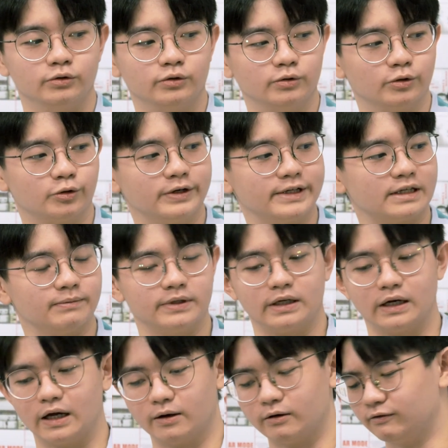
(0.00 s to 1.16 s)
you create something
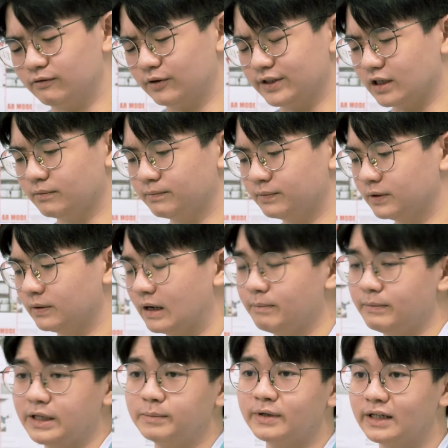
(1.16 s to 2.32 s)
like, for example, like
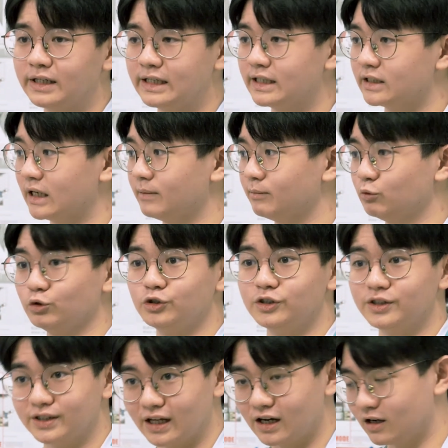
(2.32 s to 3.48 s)
minimalist, like Muji
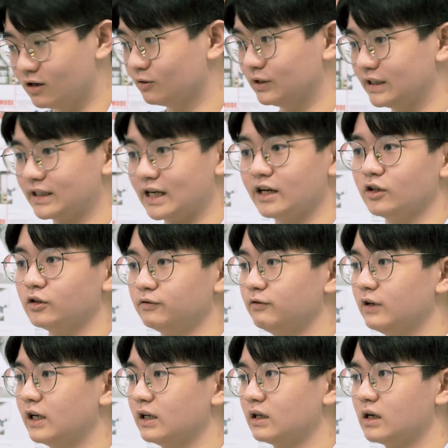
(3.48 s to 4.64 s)
style, this kind of,
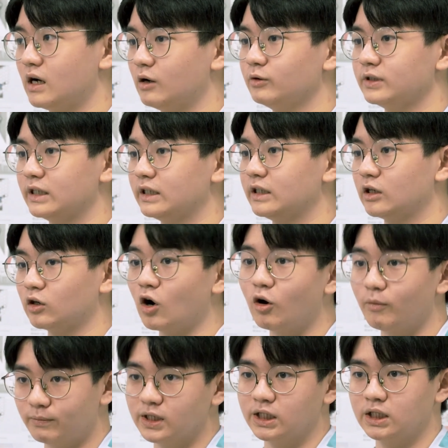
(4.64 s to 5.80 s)
like, I would say, the
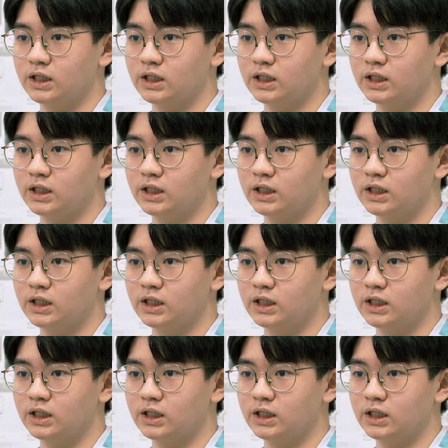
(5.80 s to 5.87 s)
common